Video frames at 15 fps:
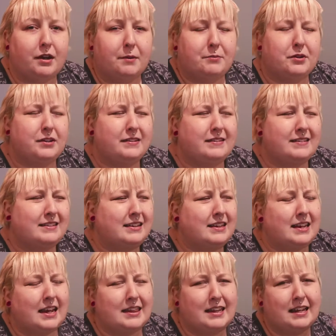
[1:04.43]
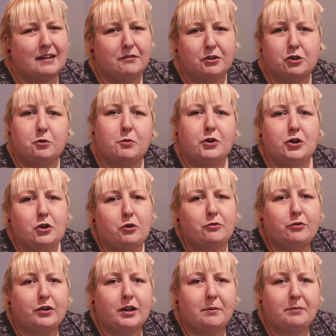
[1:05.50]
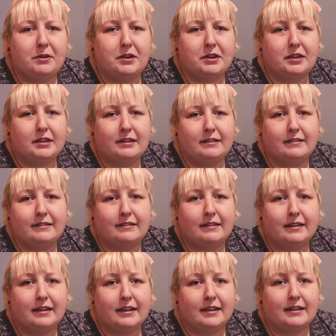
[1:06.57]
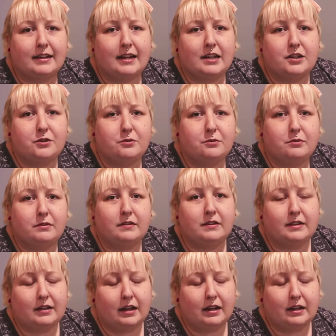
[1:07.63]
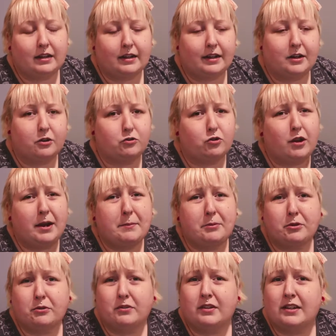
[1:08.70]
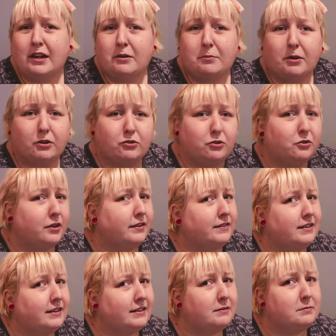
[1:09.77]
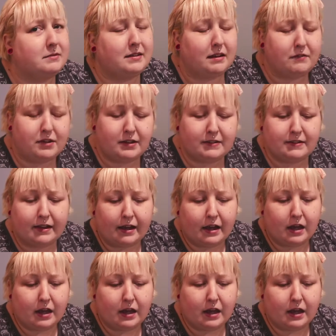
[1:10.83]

I think I have a coupon code for a couple of things that I use, and I'll try and put those in the down bar so you guys can get some savings.